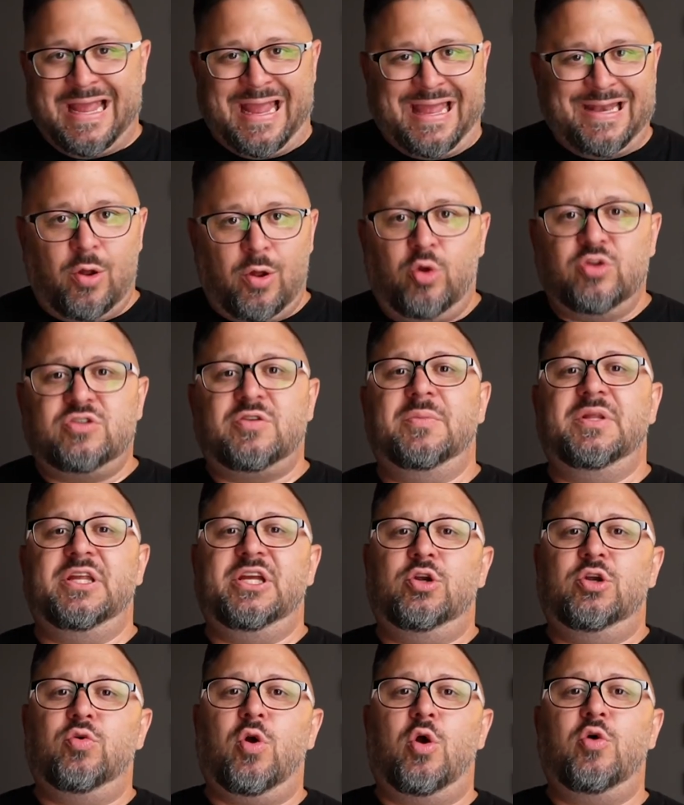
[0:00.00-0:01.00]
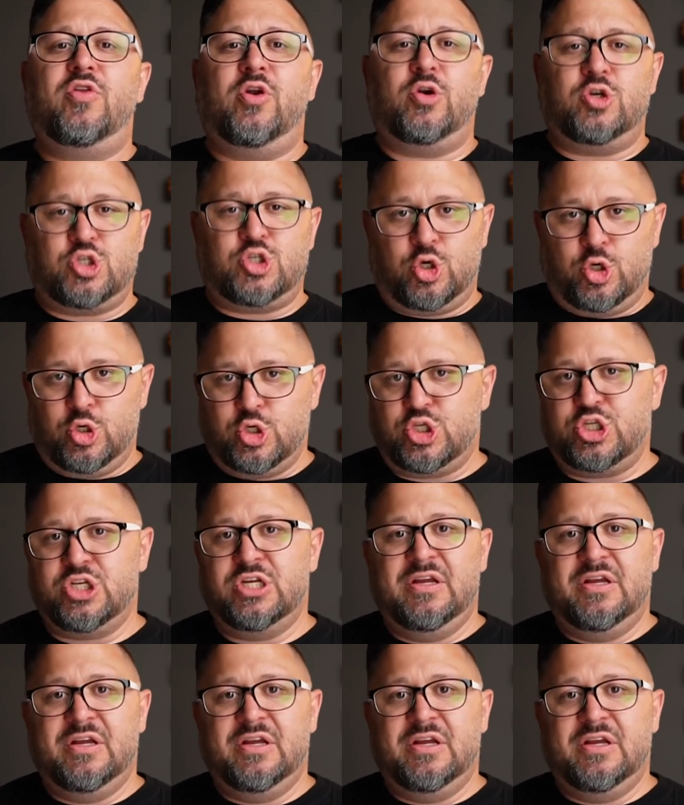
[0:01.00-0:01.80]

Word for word: and ultimately grow their church